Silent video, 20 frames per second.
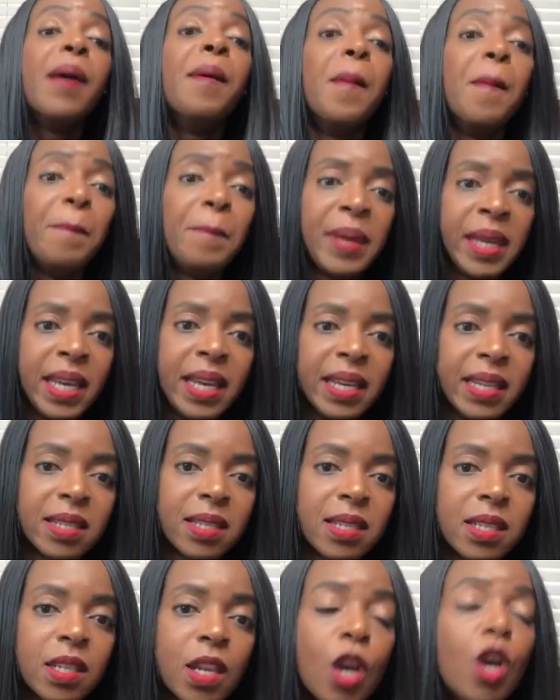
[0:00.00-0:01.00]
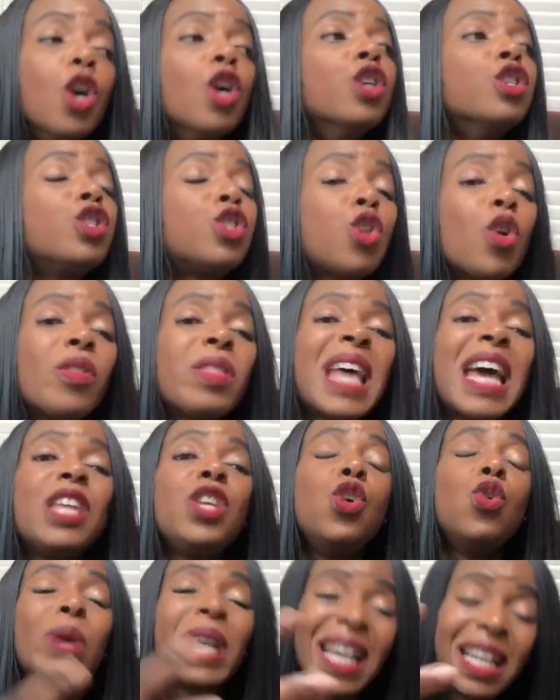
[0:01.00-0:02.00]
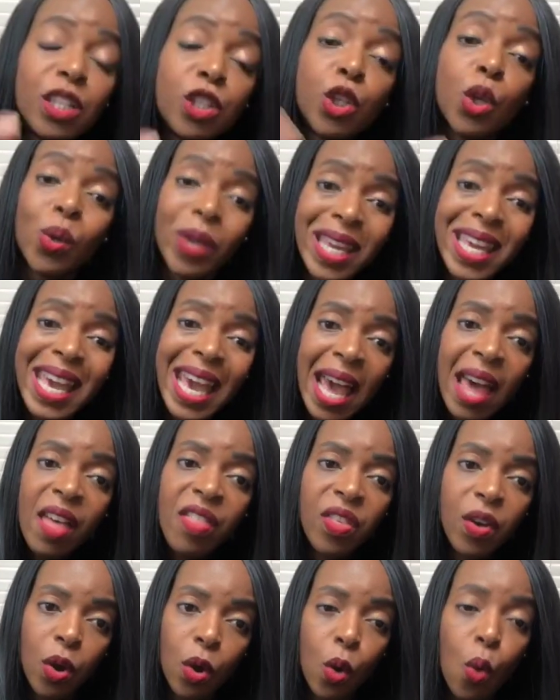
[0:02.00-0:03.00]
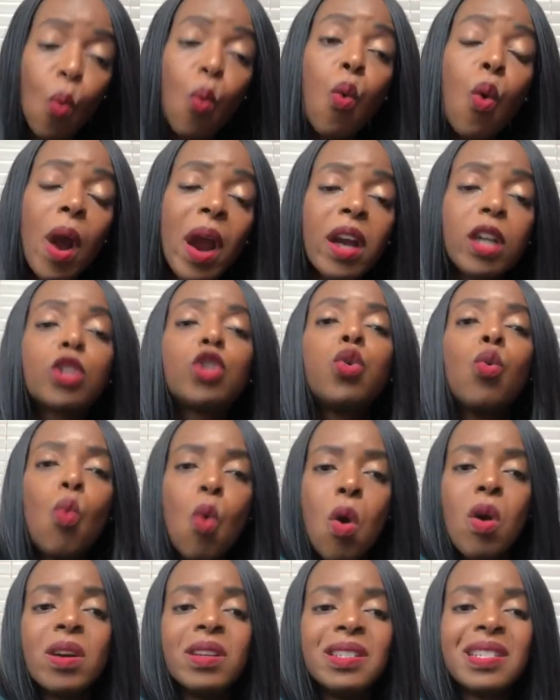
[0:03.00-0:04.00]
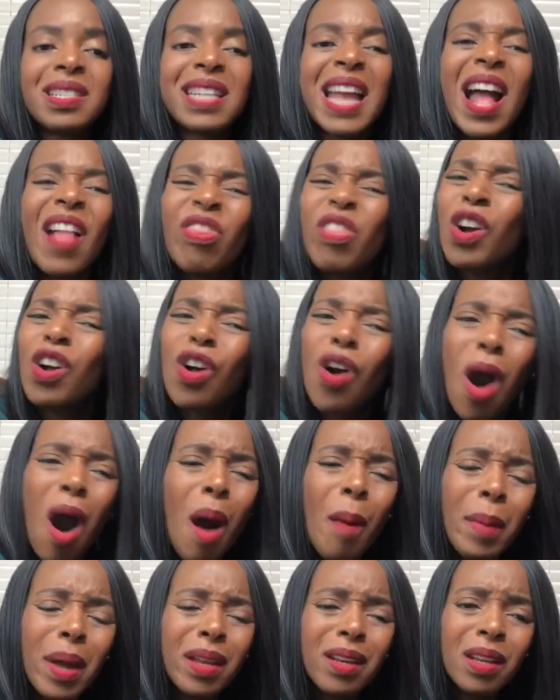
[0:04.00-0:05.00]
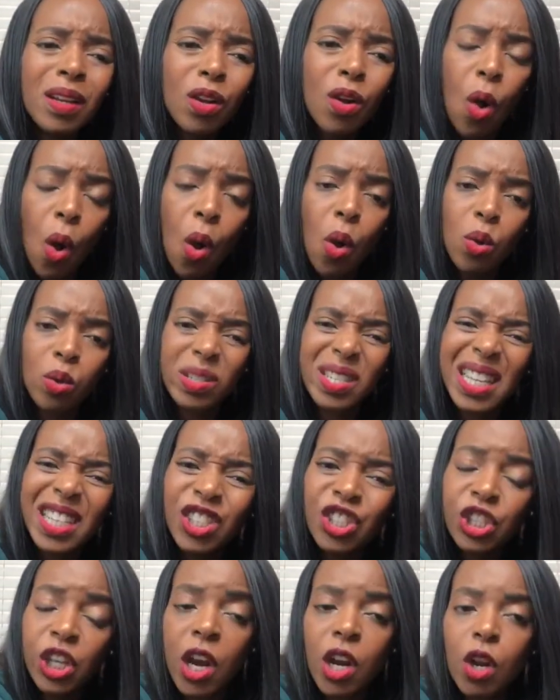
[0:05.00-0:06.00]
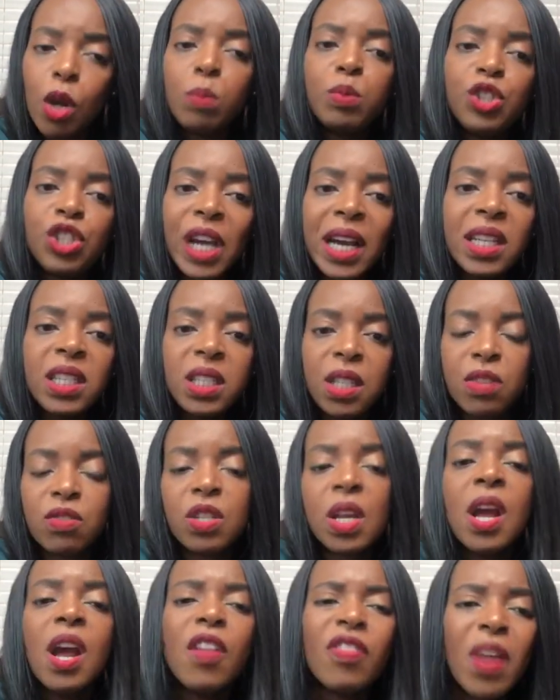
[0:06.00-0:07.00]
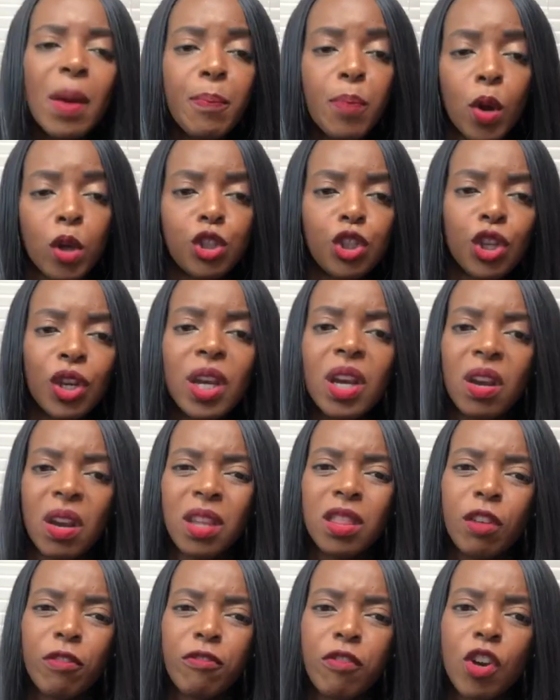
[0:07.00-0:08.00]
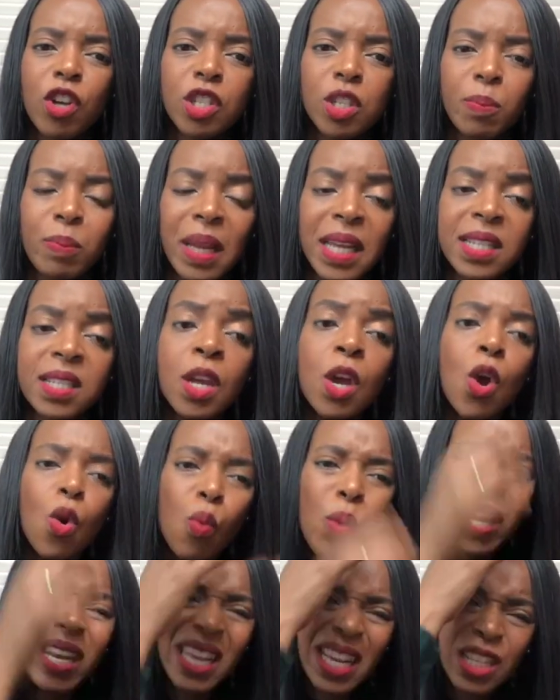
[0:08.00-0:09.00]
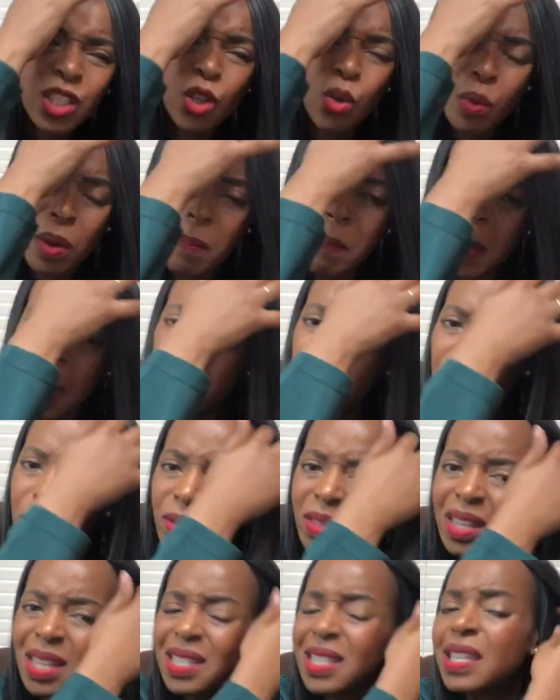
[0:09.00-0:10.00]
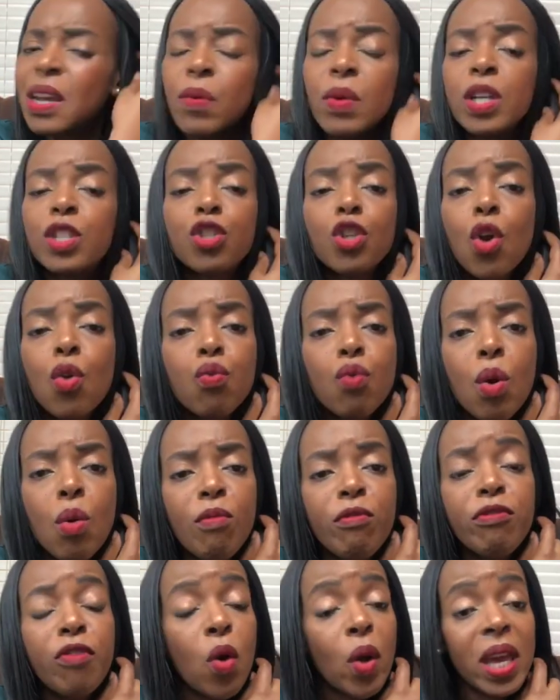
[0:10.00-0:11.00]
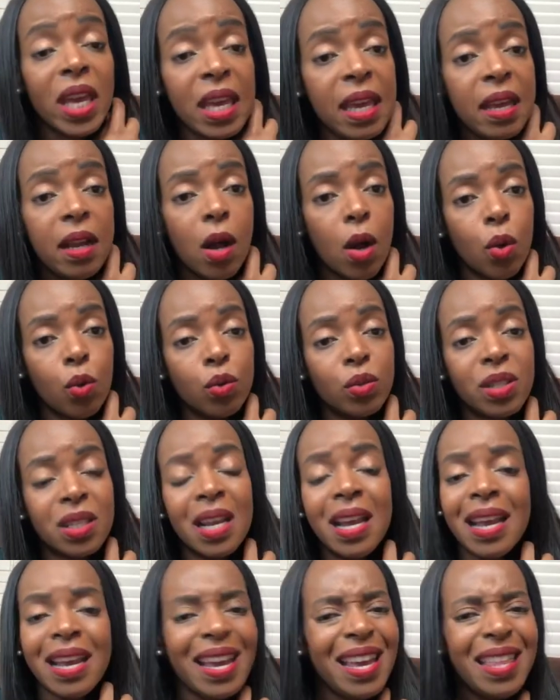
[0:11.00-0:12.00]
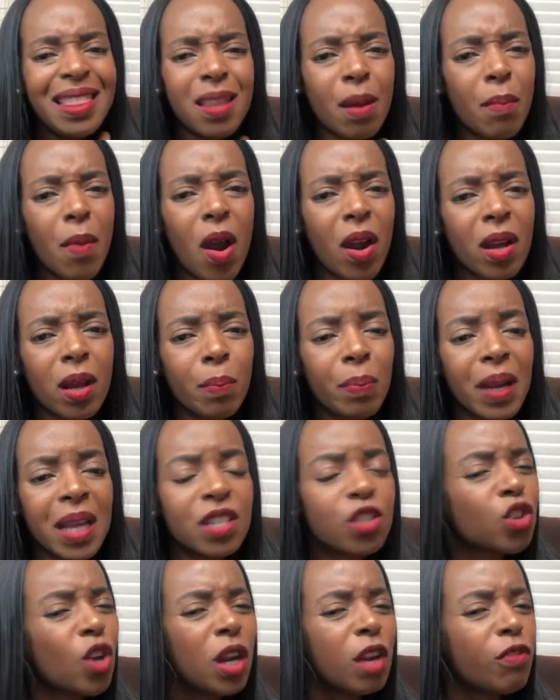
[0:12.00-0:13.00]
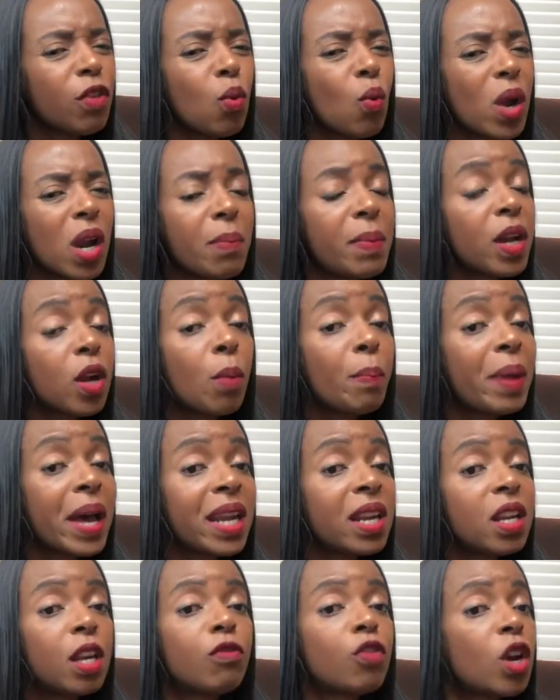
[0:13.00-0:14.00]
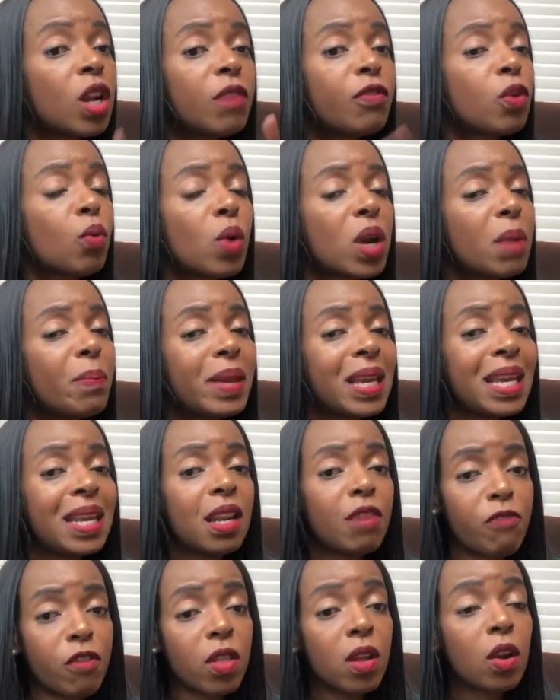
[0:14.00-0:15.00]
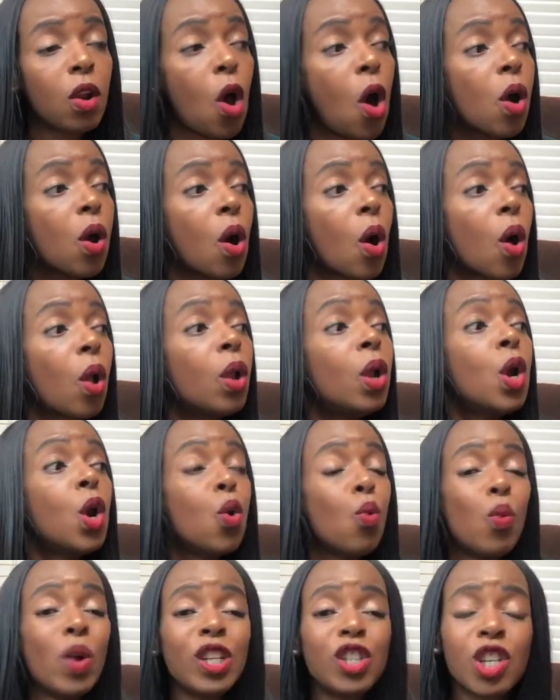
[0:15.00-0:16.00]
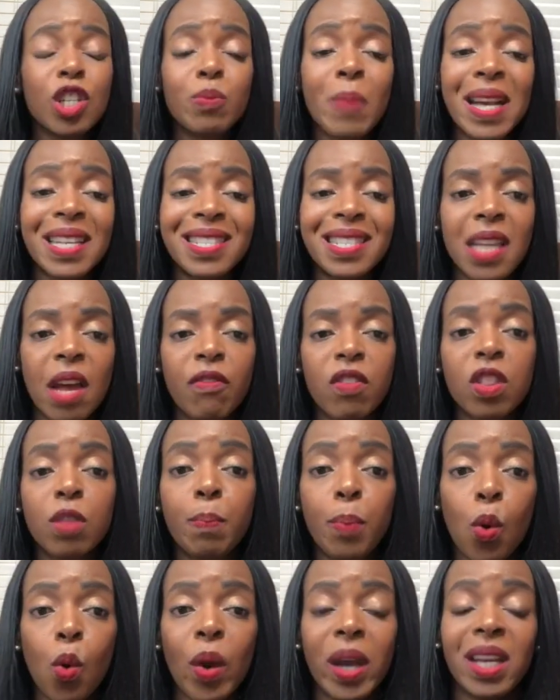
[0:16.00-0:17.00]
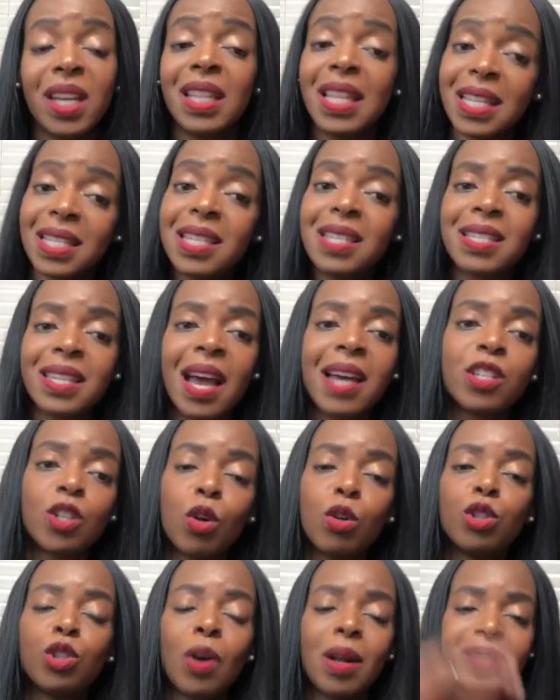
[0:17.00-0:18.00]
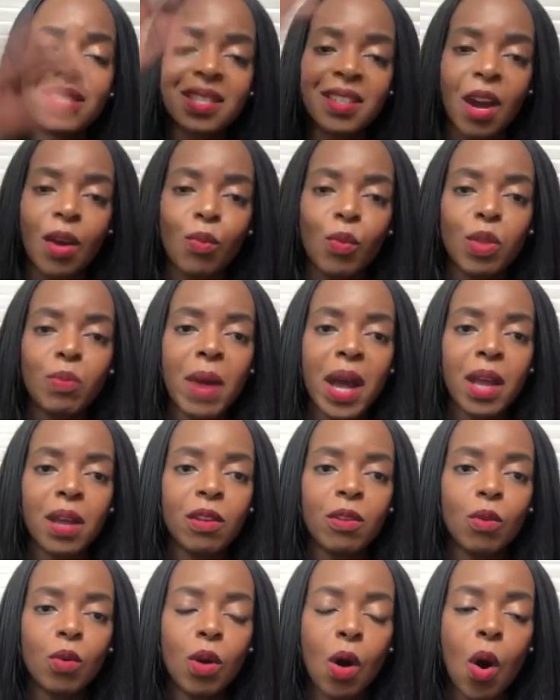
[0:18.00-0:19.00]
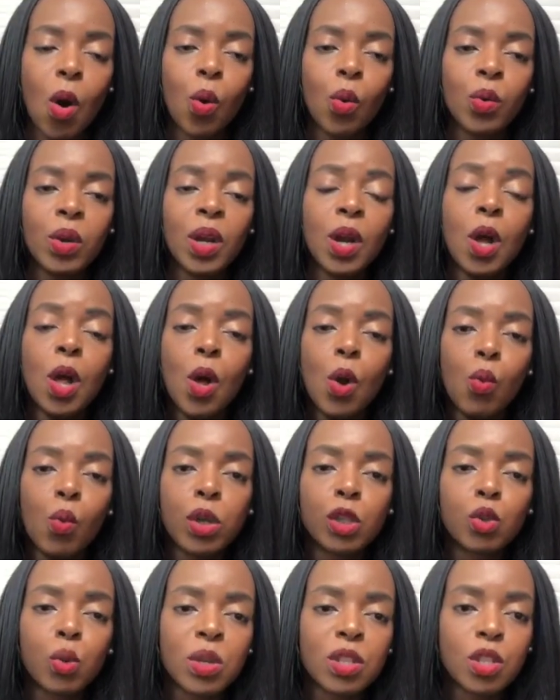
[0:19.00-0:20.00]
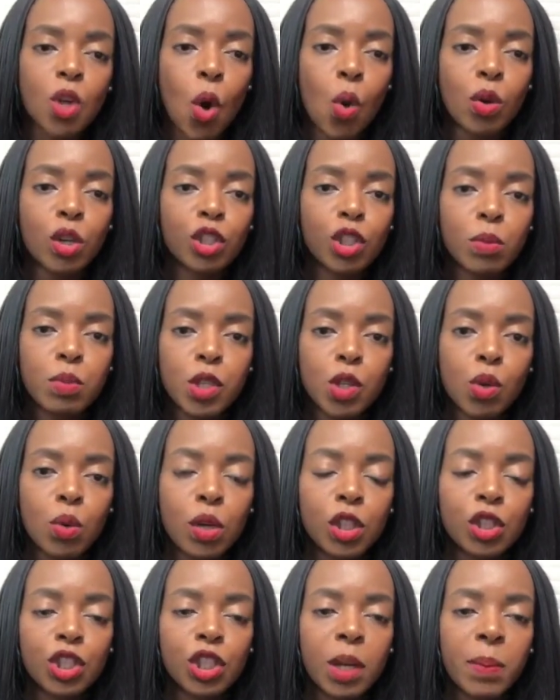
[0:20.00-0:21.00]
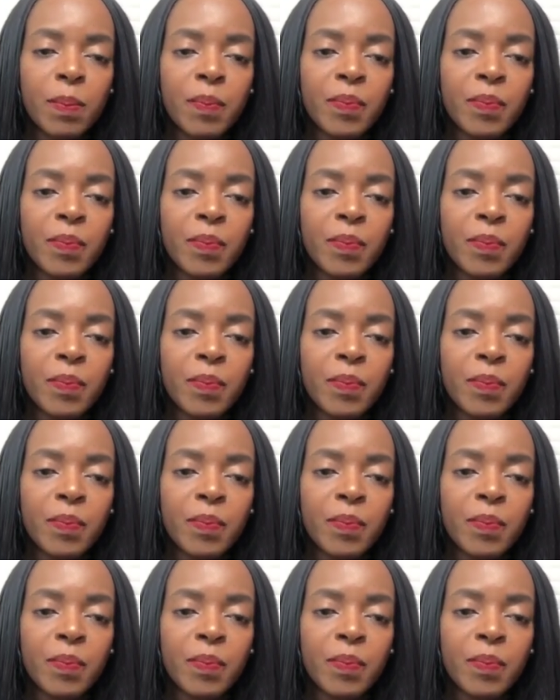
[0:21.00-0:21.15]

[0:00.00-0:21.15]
peace, so that you can together work towards the common goals, the shared objectives that brought you here in the first place. We need to remember this. There is no room for egos in the marketplace. Not if you want to be competitive, not if you want to be in it for the long haul, which is my 7th point. I told you I'll start with my own, which was ownership, stewardship,